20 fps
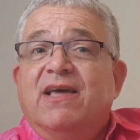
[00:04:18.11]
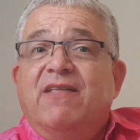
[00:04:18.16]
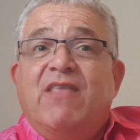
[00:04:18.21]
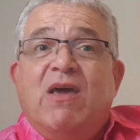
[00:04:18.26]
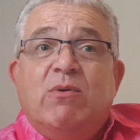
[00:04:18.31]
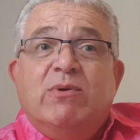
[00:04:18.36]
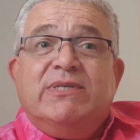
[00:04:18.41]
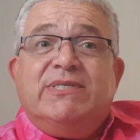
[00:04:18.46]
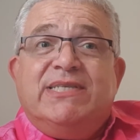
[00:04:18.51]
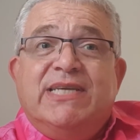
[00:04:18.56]

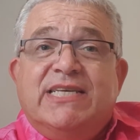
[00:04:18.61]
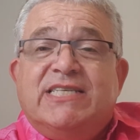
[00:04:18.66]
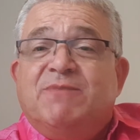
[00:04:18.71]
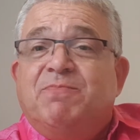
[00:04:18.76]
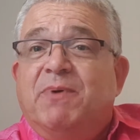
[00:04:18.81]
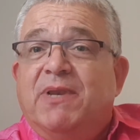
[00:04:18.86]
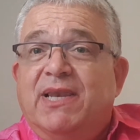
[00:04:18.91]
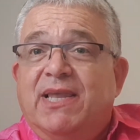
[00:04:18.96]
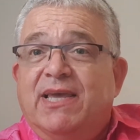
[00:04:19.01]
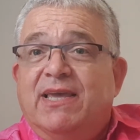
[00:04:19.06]
There was
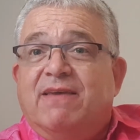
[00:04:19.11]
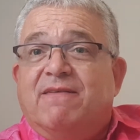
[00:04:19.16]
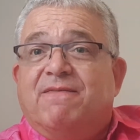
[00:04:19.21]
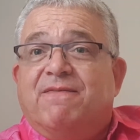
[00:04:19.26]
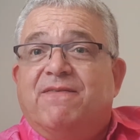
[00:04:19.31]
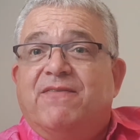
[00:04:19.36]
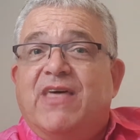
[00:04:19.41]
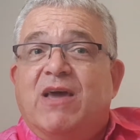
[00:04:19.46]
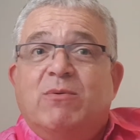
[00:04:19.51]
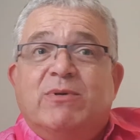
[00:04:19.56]

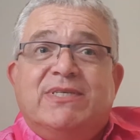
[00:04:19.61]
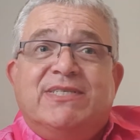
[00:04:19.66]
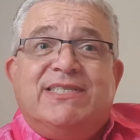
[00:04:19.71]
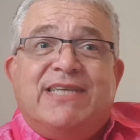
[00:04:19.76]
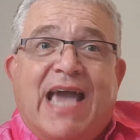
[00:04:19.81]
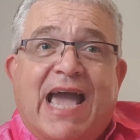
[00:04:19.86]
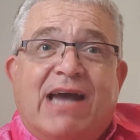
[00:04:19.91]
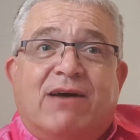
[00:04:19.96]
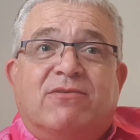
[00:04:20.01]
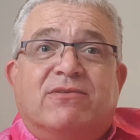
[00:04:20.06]
disbelief, there was
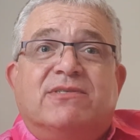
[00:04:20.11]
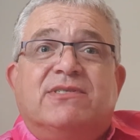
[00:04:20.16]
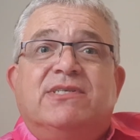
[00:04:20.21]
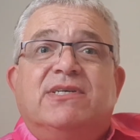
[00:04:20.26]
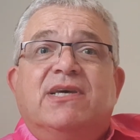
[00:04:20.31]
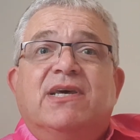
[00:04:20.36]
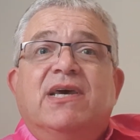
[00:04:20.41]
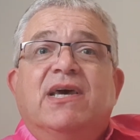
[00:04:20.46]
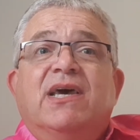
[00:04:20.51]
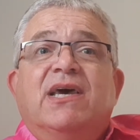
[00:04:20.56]
doubt.
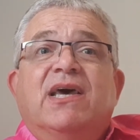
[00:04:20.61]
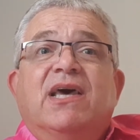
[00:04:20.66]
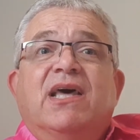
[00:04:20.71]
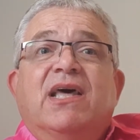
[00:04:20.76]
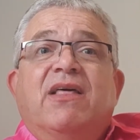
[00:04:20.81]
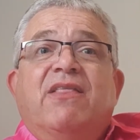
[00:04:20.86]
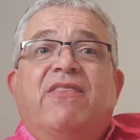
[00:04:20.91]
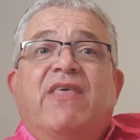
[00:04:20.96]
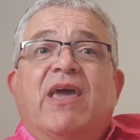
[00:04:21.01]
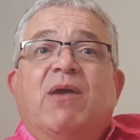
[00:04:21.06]

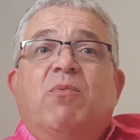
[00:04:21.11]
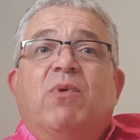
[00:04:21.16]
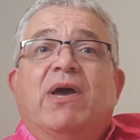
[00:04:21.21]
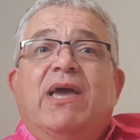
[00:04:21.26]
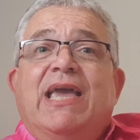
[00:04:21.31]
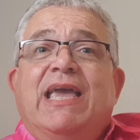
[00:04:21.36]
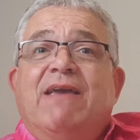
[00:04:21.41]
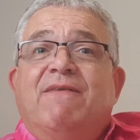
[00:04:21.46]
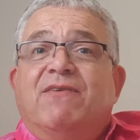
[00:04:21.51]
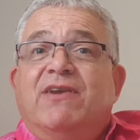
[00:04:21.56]
They were
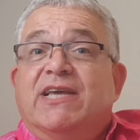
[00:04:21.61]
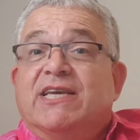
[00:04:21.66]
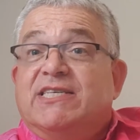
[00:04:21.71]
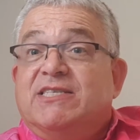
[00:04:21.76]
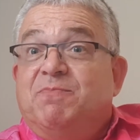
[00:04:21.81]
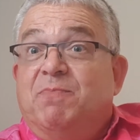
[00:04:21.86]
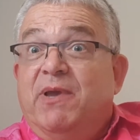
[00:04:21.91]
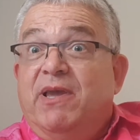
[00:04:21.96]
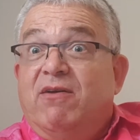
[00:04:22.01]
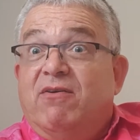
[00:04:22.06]
even
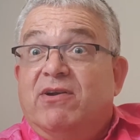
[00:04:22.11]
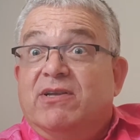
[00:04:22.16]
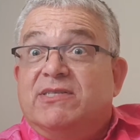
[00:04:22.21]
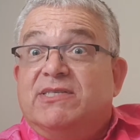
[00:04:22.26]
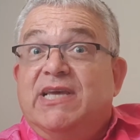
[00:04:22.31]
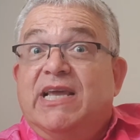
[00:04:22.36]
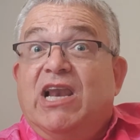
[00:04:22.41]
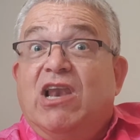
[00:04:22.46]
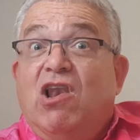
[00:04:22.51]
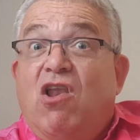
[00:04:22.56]

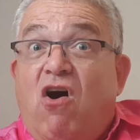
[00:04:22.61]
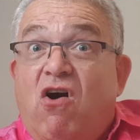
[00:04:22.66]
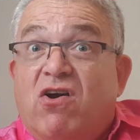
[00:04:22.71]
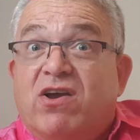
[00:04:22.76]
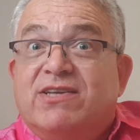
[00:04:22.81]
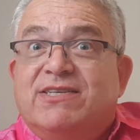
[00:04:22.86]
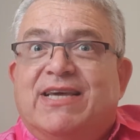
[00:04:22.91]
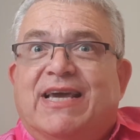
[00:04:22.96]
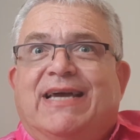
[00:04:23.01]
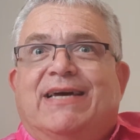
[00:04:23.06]
experiencing
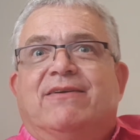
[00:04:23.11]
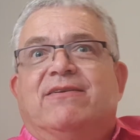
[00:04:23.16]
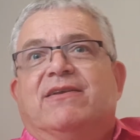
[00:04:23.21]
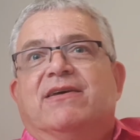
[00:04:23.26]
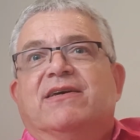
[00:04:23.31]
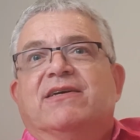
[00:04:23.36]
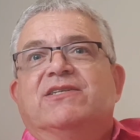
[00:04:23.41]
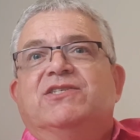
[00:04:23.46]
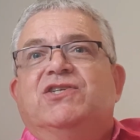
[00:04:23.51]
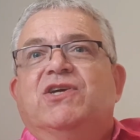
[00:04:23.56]
lockdown
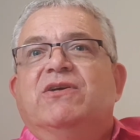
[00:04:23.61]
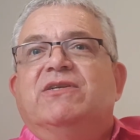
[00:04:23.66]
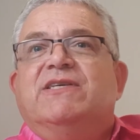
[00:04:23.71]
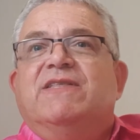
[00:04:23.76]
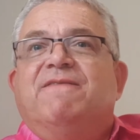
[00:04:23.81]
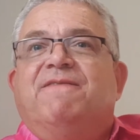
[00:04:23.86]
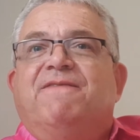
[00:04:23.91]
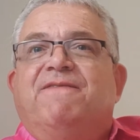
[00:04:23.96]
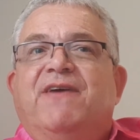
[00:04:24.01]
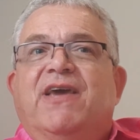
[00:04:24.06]
due to
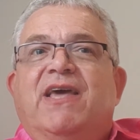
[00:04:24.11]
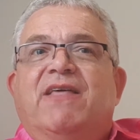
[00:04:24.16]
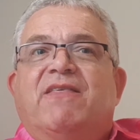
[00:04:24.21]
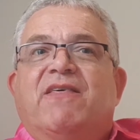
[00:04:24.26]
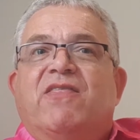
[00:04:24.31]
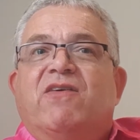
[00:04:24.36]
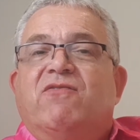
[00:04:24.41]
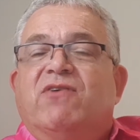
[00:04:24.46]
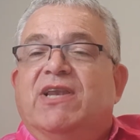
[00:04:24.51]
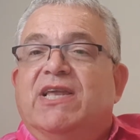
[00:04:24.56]
the fear
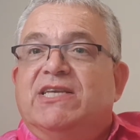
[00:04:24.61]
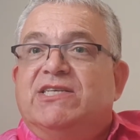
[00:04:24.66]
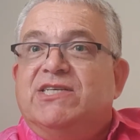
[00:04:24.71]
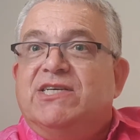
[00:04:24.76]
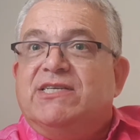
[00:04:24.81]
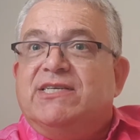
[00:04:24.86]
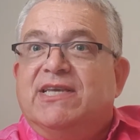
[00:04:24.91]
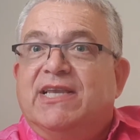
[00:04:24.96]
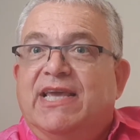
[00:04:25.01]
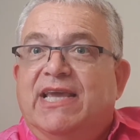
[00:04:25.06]
that the
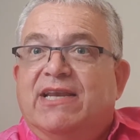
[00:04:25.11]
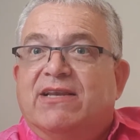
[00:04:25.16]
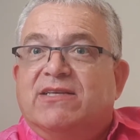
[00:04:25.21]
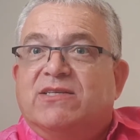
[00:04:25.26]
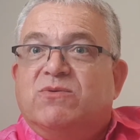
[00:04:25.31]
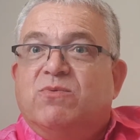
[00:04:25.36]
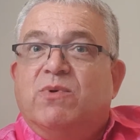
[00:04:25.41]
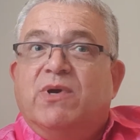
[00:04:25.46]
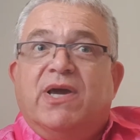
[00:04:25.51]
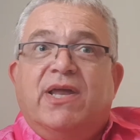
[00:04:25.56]
religious
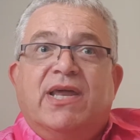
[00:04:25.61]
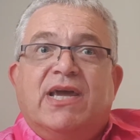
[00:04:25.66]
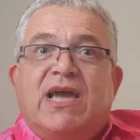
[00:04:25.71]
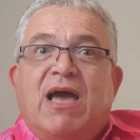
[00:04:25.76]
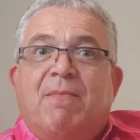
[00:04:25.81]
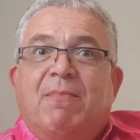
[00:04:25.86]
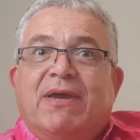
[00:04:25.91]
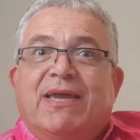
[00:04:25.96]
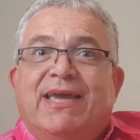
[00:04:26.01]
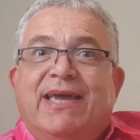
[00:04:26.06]
leaders were going to
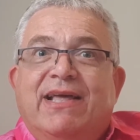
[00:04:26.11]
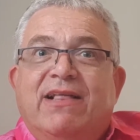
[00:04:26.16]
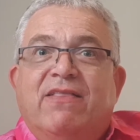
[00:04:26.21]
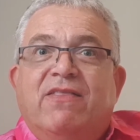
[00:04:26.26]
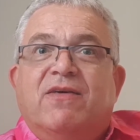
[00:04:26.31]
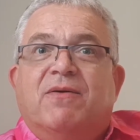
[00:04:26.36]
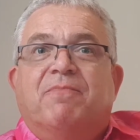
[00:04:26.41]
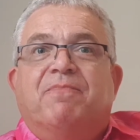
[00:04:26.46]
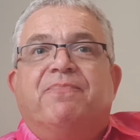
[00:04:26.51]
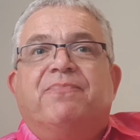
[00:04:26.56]
come and kill
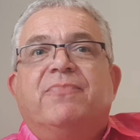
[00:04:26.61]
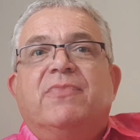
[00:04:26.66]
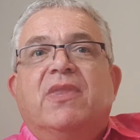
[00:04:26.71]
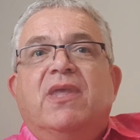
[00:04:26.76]
them.